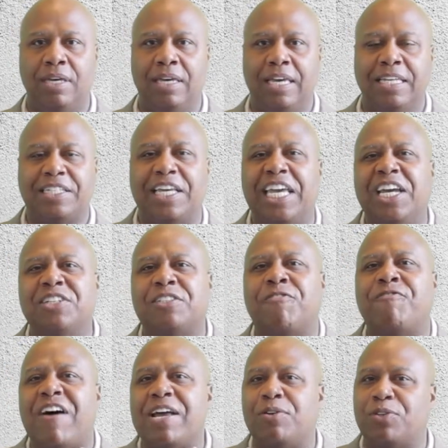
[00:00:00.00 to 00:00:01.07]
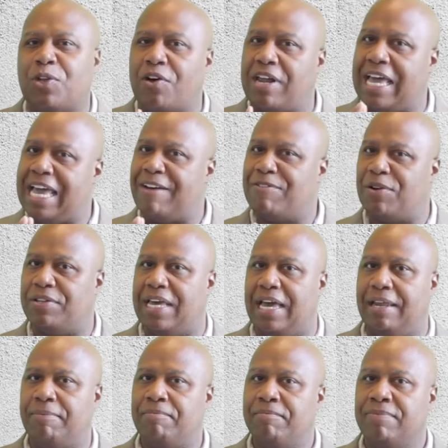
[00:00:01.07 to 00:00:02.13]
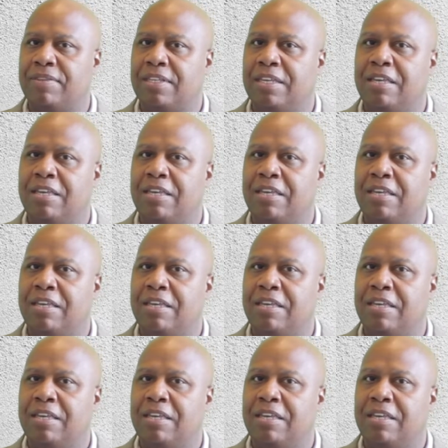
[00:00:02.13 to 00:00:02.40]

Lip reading: So here's the final thought I have on that.